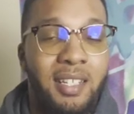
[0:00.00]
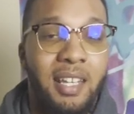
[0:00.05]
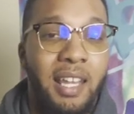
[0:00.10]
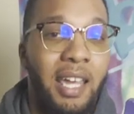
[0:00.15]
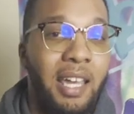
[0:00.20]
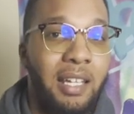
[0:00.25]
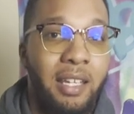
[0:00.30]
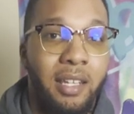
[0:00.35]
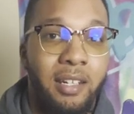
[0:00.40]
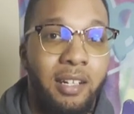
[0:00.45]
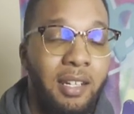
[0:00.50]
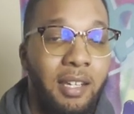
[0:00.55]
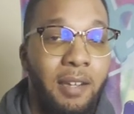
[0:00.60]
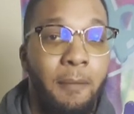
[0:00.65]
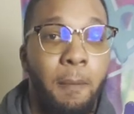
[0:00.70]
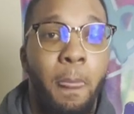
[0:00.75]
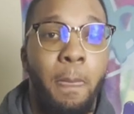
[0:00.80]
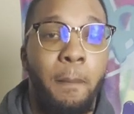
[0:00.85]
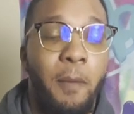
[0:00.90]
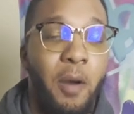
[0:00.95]
like literally
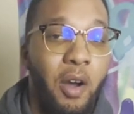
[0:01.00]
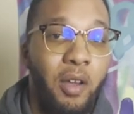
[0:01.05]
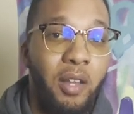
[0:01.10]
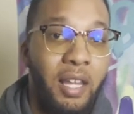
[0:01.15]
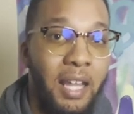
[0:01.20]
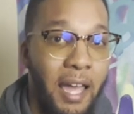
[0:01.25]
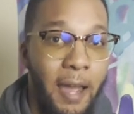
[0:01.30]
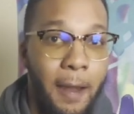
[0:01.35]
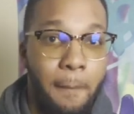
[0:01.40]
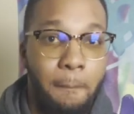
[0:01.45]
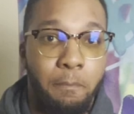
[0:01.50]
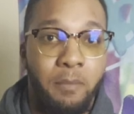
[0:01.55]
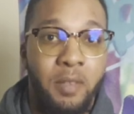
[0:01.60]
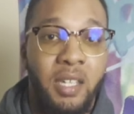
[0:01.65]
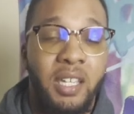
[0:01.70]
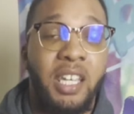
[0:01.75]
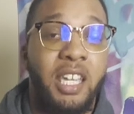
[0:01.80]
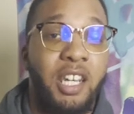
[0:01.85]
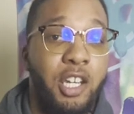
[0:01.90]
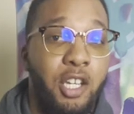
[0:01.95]
online,
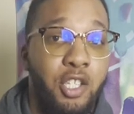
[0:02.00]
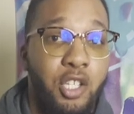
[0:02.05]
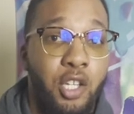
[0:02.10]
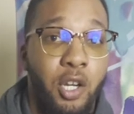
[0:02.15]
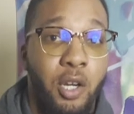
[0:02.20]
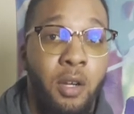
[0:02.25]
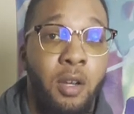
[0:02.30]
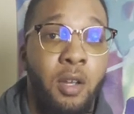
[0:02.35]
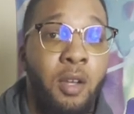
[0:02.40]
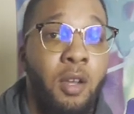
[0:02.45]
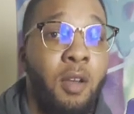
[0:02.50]
get a shirt,